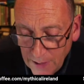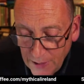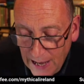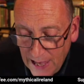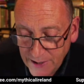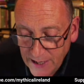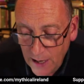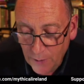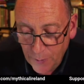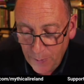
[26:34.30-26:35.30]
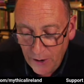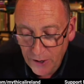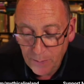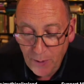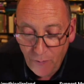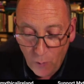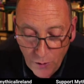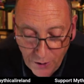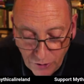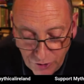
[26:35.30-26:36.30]
The last king of the period
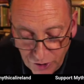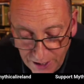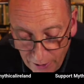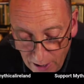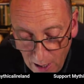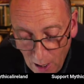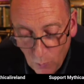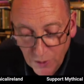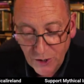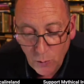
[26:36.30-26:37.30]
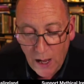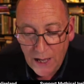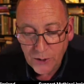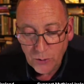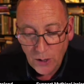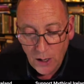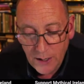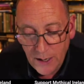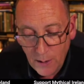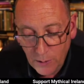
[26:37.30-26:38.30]
before the Christian era was Nuadu,
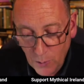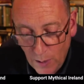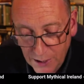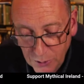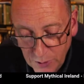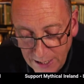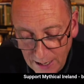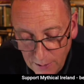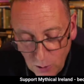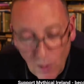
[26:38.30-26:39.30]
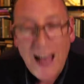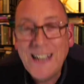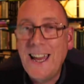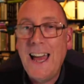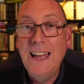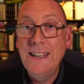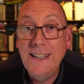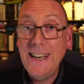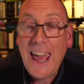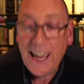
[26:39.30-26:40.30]
Nuadu, Nuada
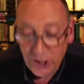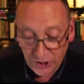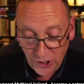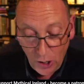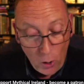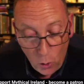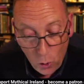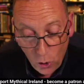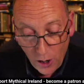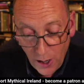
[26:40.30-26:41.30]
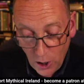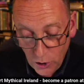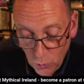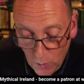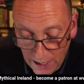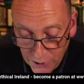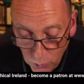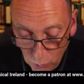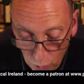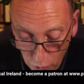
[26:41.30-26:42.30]
Necht, or Nuadu